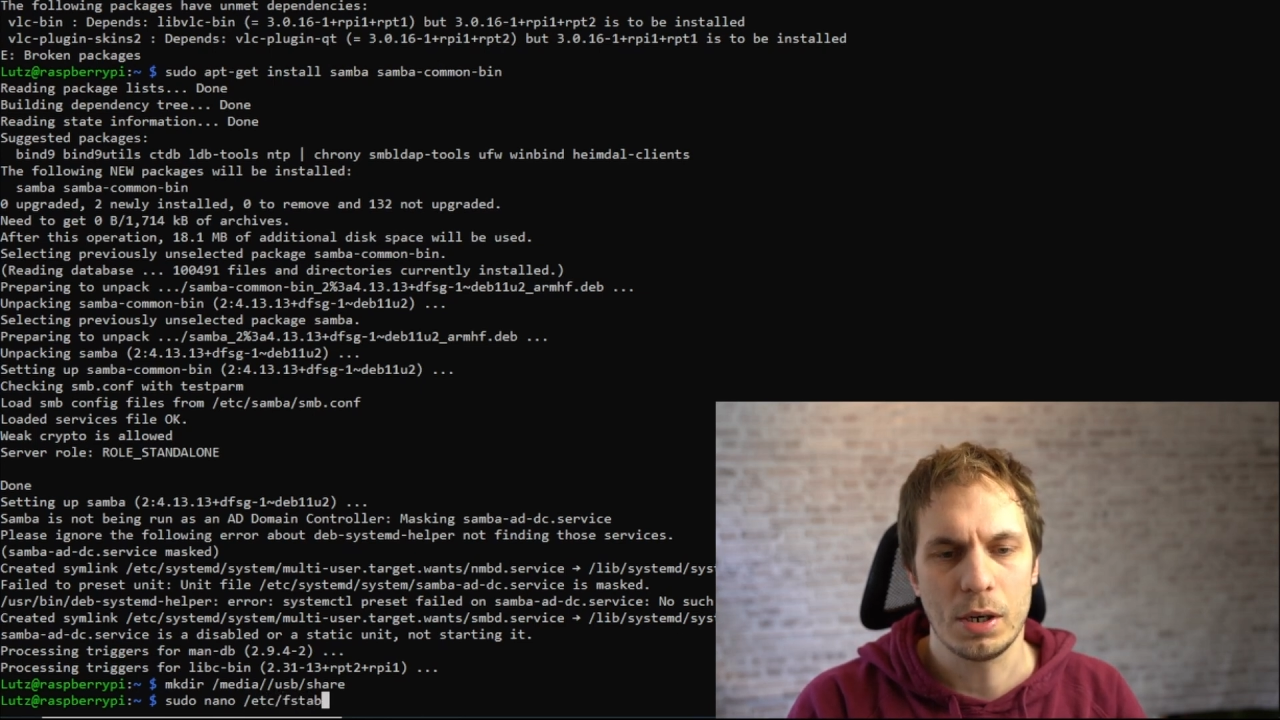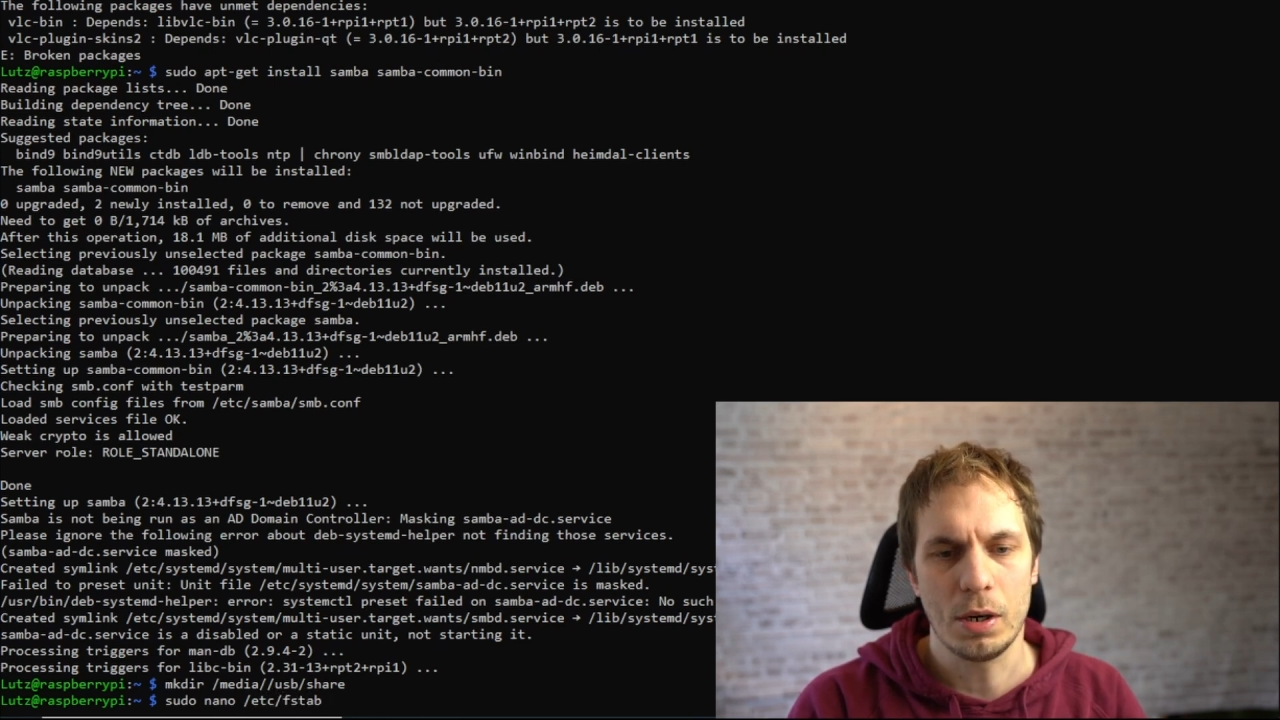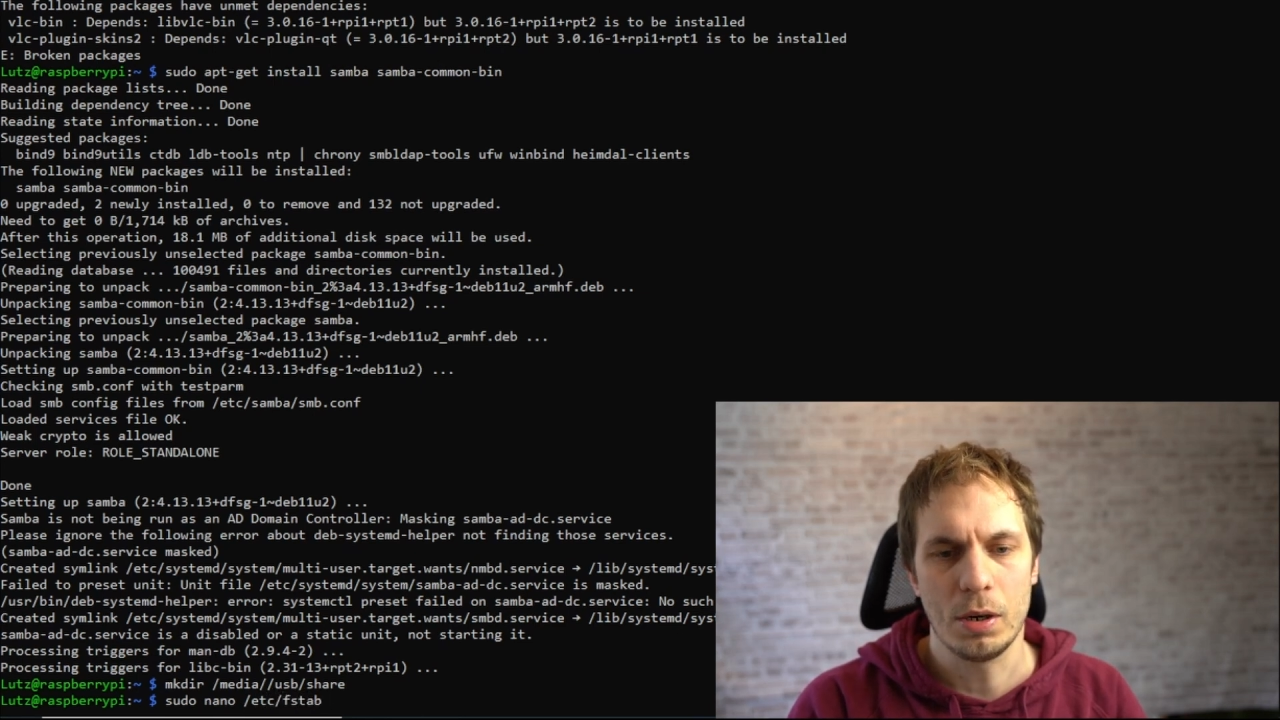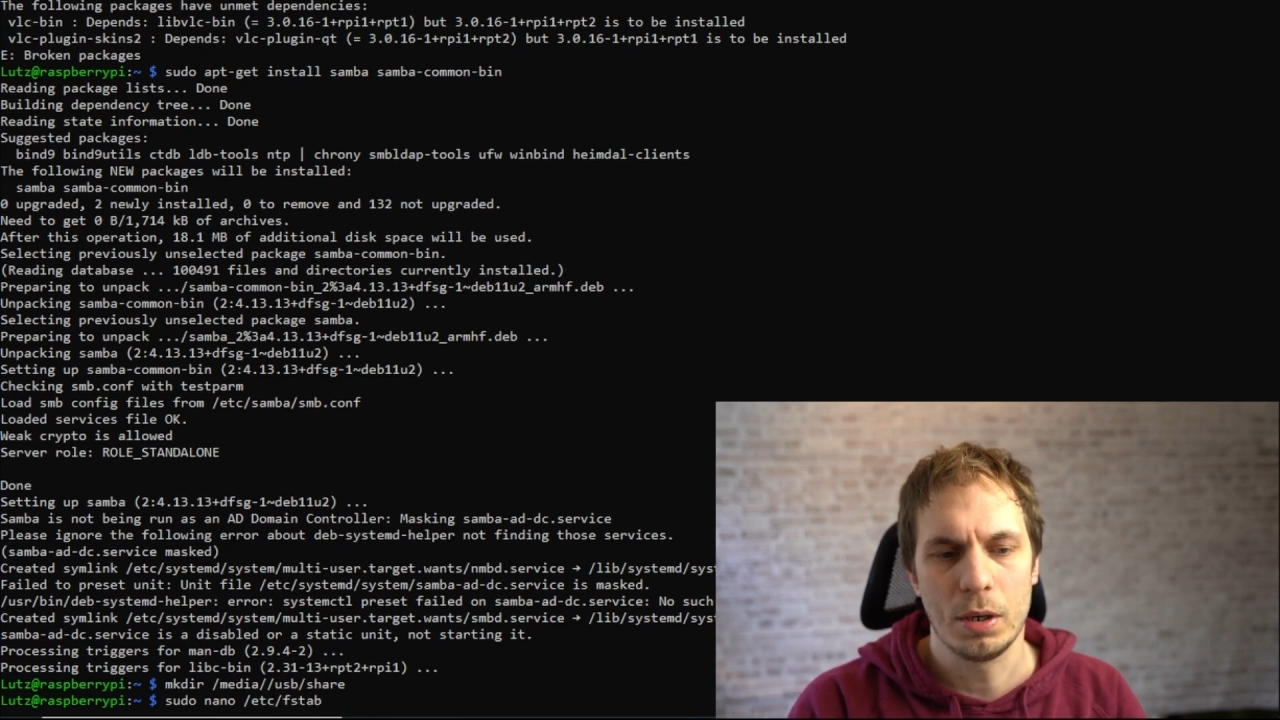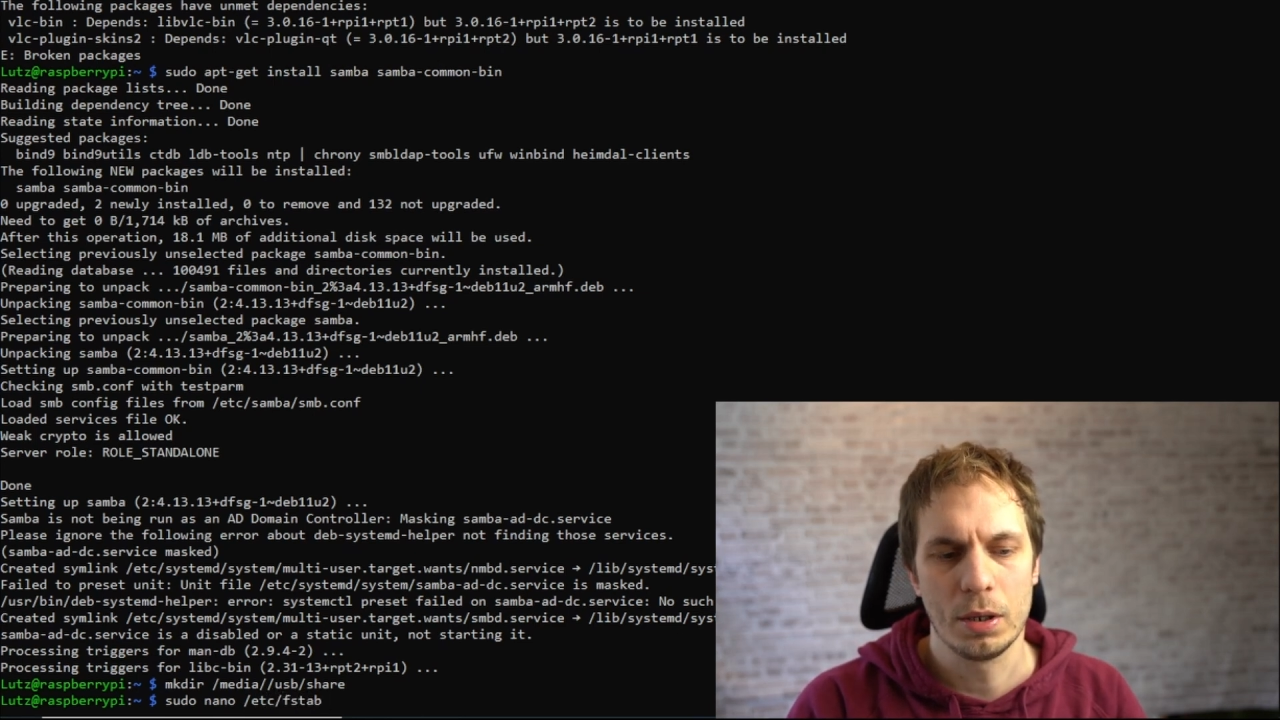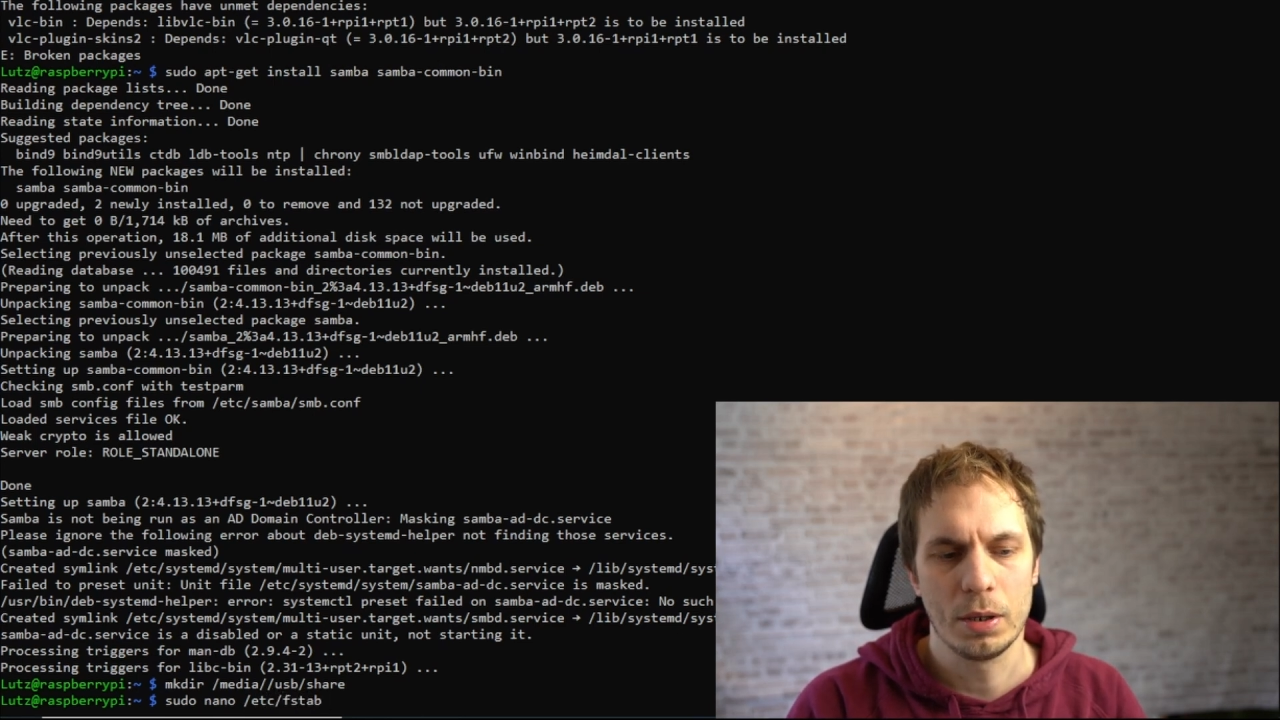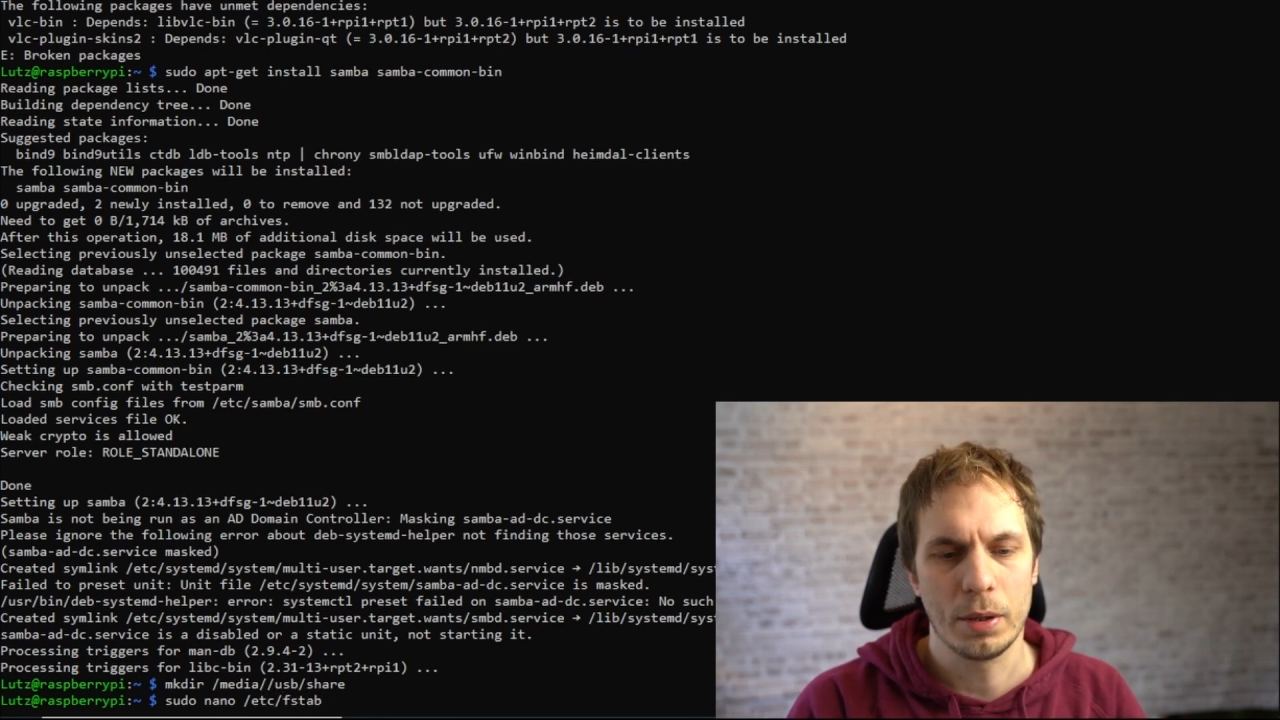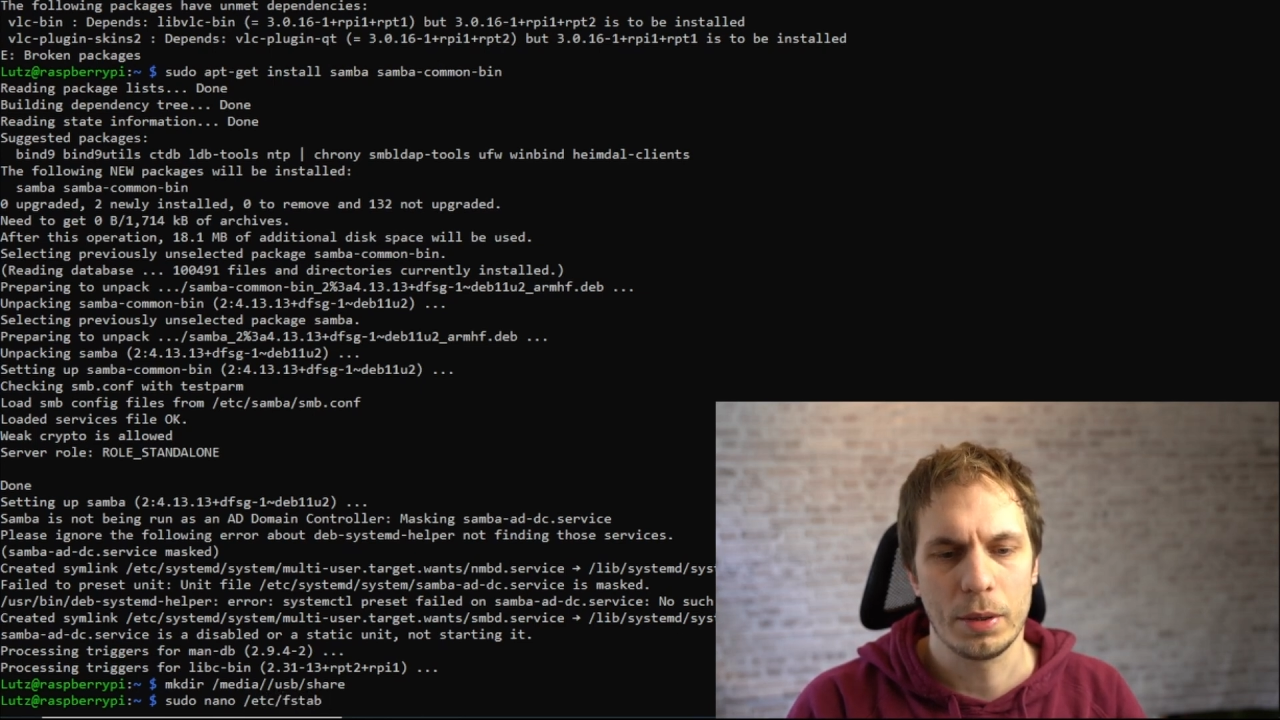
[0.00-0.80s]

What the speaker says: all